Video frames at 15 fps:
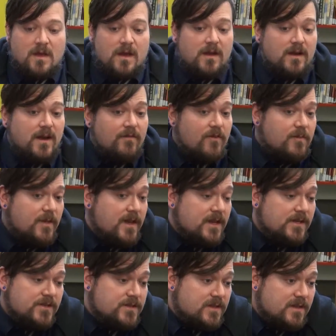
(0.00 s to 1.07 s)
And on every
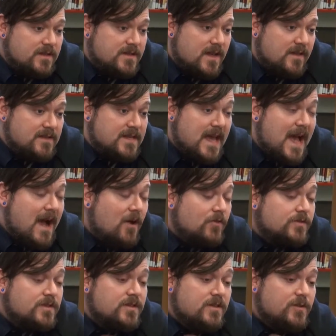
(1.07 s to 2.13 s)
page, it's going to tell us
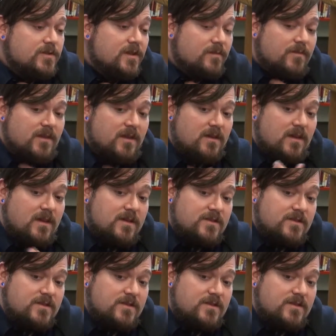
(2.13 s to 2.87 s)
how to do something.